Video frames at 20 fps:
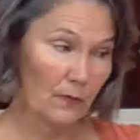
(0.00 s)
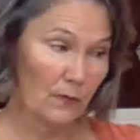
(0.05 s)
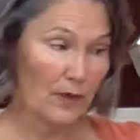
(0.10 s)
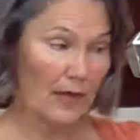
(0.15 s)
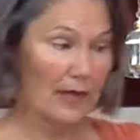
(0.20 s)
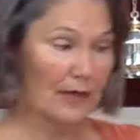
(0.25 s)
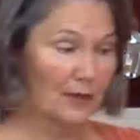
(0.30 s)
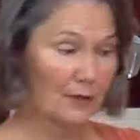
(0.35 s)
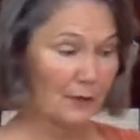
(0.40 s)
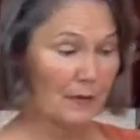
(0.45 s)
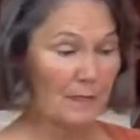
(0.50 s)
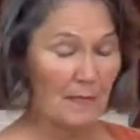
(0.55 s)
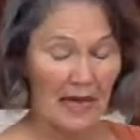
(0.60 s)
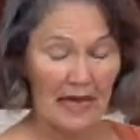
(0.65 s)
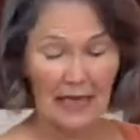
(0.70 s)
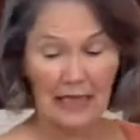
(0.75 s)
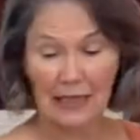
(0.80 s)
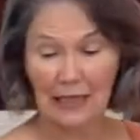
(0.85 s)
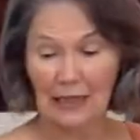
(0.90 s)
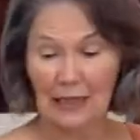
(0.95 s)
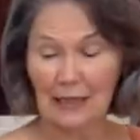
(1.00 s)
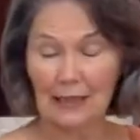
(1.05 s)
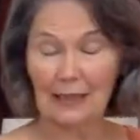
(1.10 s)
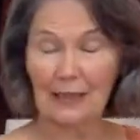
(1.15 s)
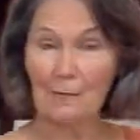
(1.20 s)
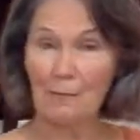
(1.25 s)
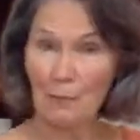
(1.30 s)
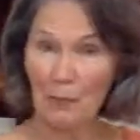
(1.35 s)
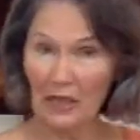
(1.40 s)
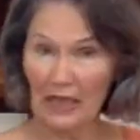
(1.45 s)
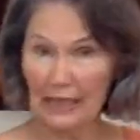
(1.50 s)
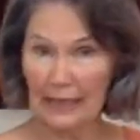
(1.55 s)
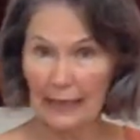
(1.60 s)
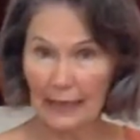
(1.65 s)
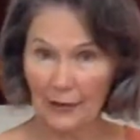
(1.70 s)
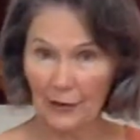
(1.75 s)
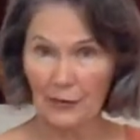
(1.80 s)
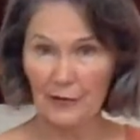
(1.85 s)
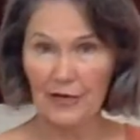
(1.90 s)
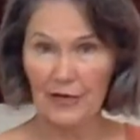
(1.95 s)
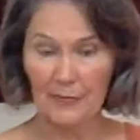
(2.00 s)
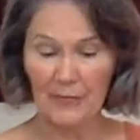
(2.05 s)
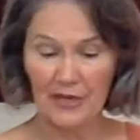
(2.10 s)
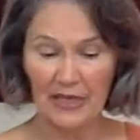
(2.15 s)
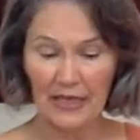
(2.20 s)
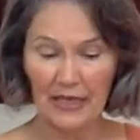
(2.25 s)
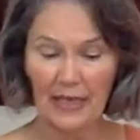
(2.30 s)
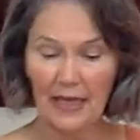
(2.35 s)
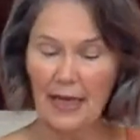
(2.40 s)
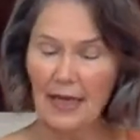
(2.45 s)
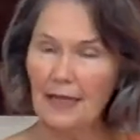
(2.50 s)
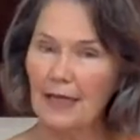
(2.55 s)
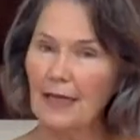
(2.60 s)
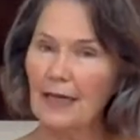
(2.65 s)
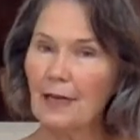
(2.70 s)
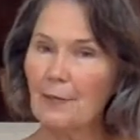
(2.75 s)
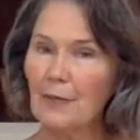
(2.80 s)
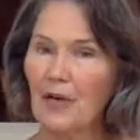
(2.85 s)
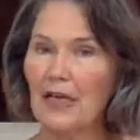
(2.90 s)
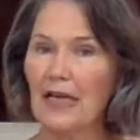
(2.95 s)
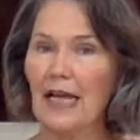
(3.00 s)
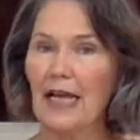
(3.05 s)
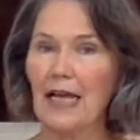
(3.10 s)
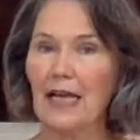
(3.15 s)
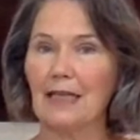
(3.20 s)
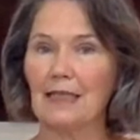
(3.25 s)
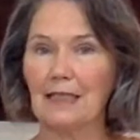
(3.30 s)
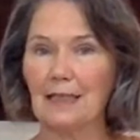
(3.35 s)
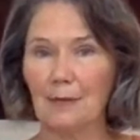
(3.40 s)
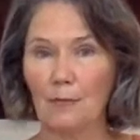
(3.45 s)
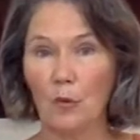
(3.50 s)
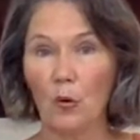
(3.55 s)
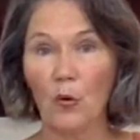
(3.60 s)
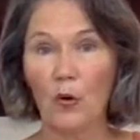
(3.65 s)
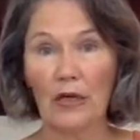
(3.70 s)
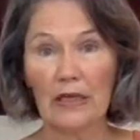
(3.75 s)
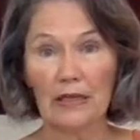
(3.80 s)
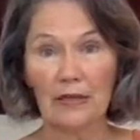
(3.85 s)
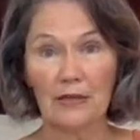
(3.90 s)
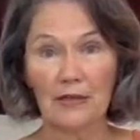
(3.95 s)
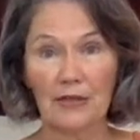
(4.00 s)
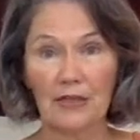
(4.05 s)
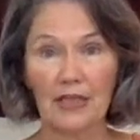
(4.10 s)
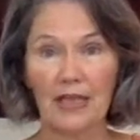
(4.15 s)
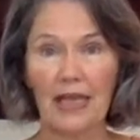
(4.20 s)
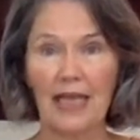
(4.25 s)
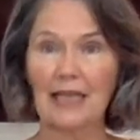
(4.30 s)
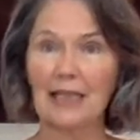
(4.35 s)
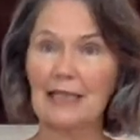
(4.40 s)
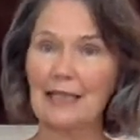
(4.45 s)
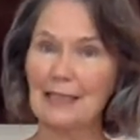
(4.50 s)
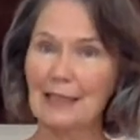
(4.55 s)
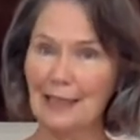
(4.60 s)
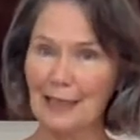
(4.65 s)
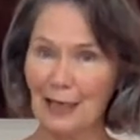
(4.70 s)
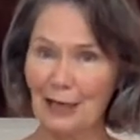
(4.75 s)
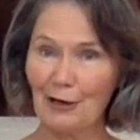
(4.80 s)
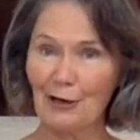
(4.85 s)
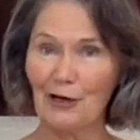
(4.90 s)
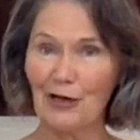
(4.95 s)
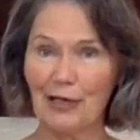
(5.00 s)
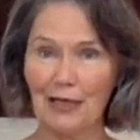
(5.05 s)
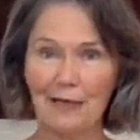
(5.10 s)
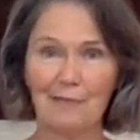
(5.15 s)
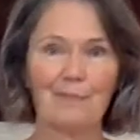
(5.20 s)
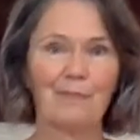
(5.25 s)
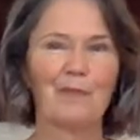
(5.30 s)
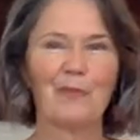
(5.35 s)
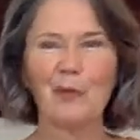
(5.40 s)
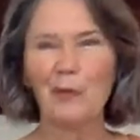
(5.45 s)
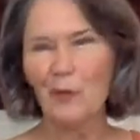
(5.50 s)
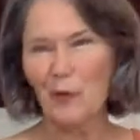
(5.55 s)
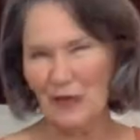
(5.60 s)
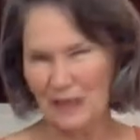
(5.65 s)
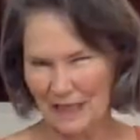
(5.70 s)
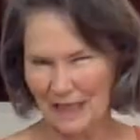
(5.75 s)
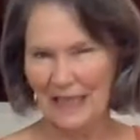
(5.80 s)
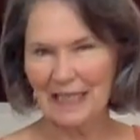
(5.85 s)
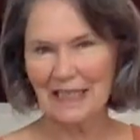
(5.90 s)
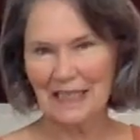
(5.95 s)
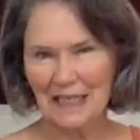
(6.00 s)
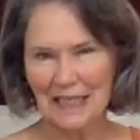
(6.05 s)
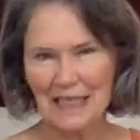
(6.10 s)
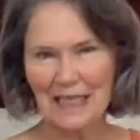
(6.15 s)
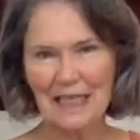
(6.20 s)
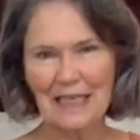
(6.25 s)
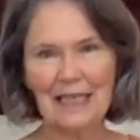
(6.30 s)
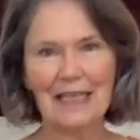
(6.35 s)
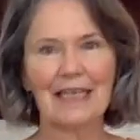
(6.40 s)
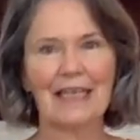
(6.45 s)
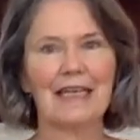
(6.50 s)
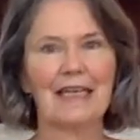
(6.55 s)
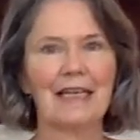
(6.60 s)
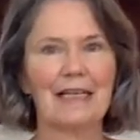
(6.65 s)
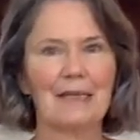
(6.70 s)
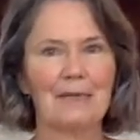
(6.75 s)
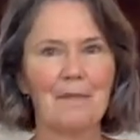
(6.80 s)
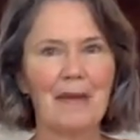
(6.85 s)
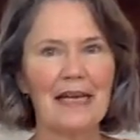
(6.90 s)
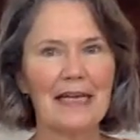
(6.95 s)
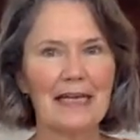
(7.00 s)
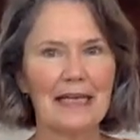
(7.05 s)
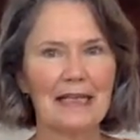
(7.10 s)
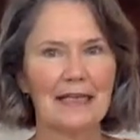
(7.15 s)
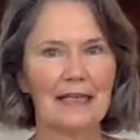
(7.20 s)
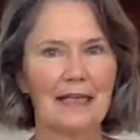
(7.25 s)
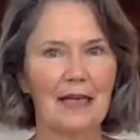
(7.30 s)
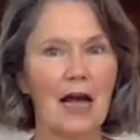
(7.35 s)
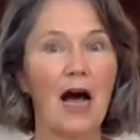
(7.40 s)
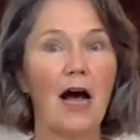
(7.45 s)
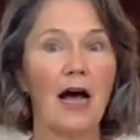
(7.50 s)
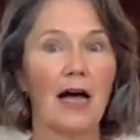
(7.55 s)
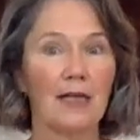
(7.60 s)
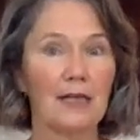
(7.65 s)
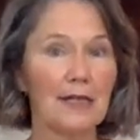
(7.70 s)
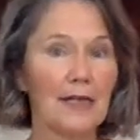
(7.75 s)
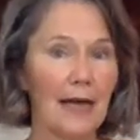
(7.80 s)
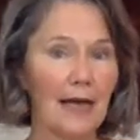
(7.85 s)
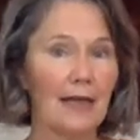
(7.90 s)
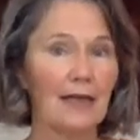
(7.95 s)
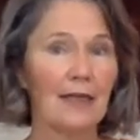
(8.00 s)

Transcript: we make this and blend it creamy, then I'm going to add some oils. And the secret or technique in making a nut